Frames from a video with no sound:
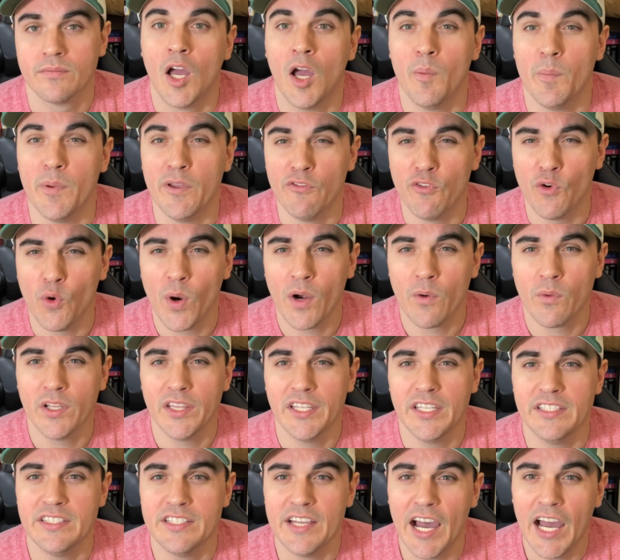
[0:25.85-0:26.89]
Before I
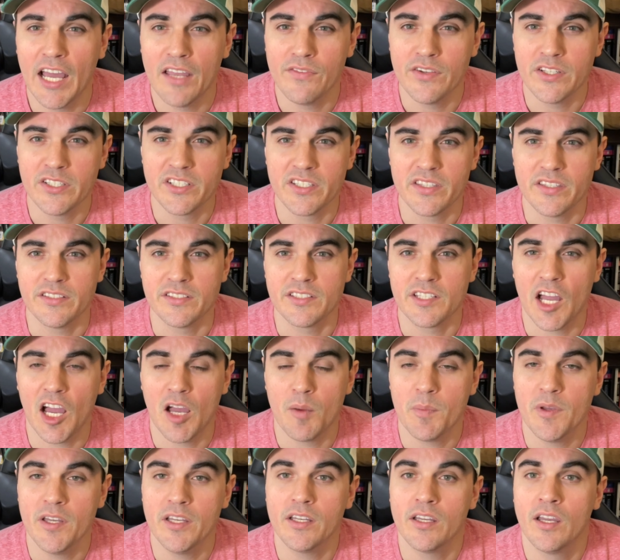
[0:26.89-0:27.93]
really dive into this
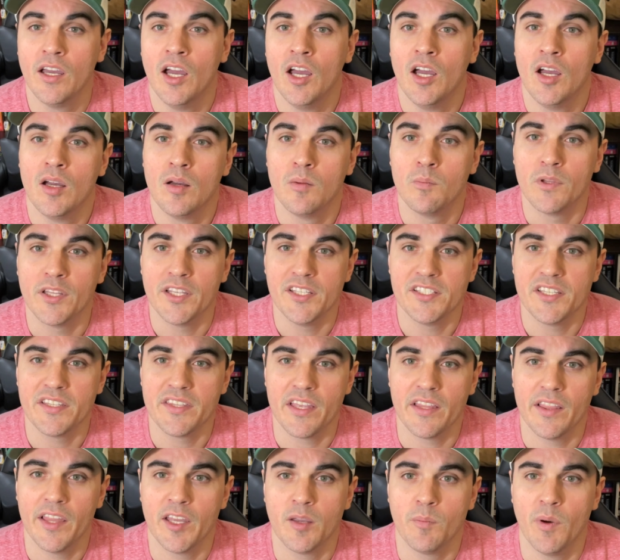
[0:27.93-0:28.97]
topic, please hit
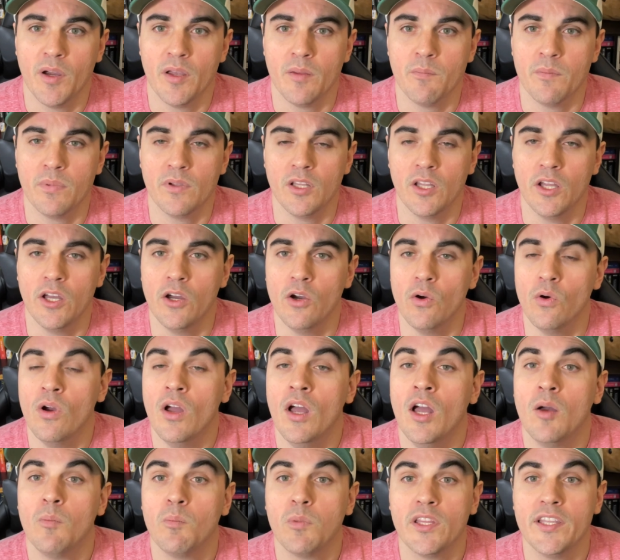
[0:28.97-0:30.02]
that like button below,
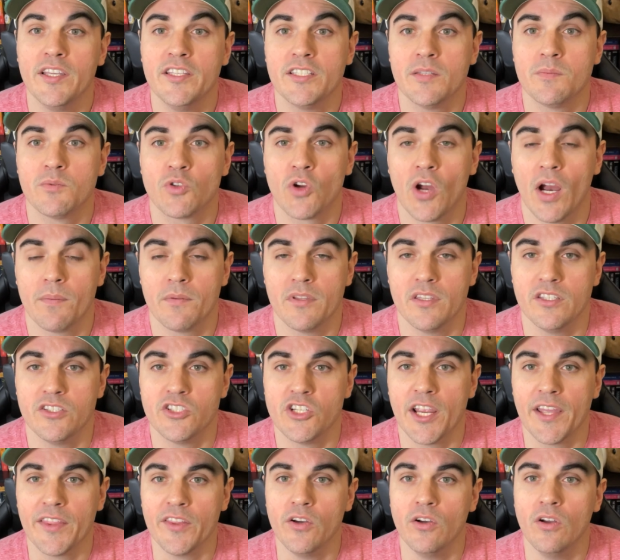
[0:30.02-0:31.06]
please subscribe to the
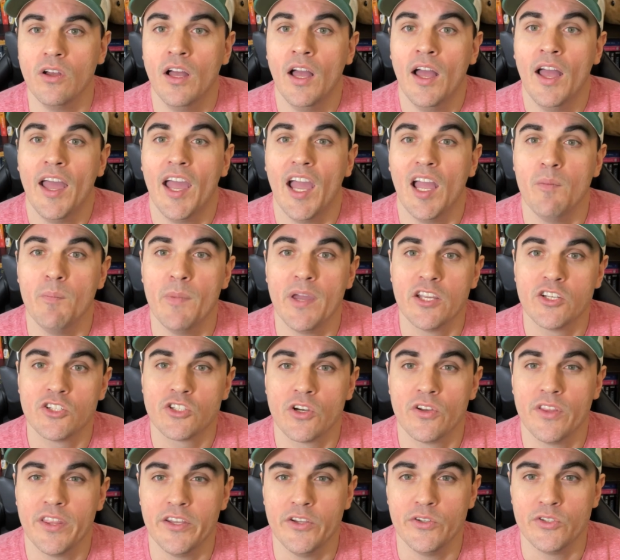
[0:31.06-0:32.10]
channel, and make
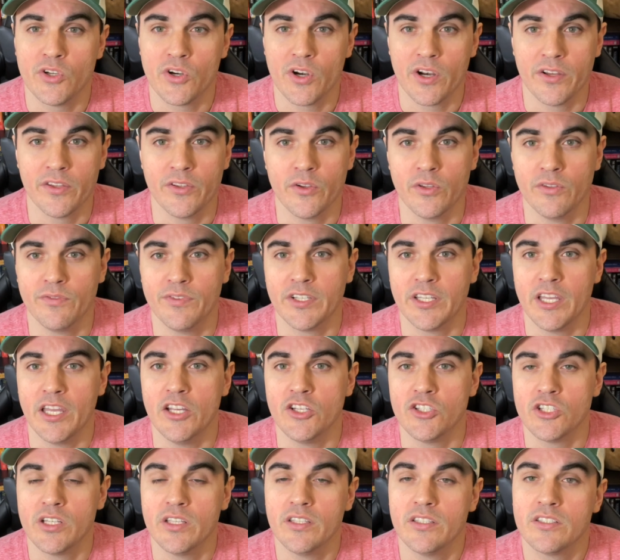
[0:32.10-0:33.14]
sure that you turn on
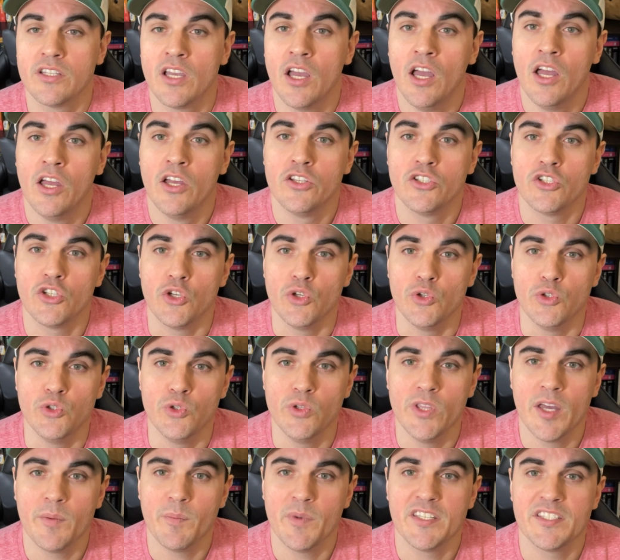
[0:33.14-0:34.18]
notifications so you do
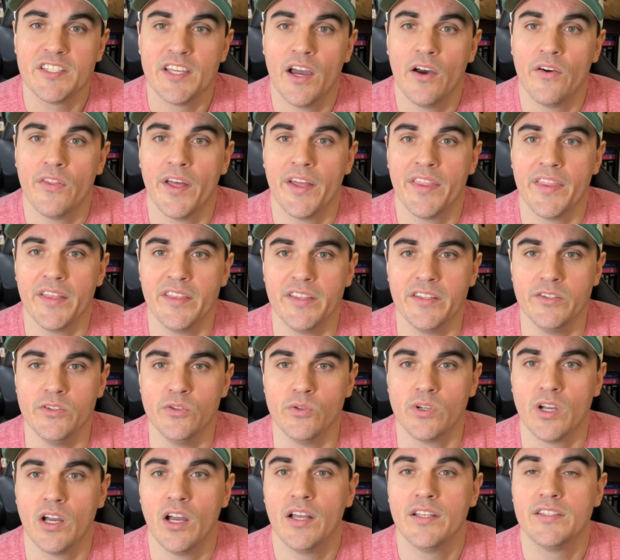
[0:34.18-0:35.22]
not miss out on any new
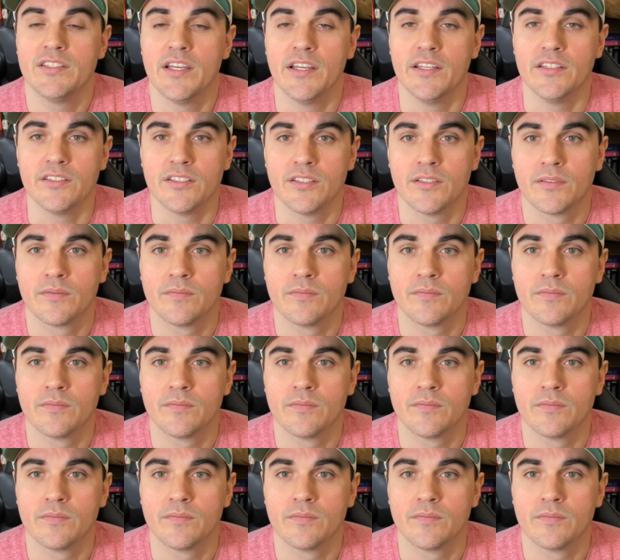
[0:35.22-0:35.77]
content.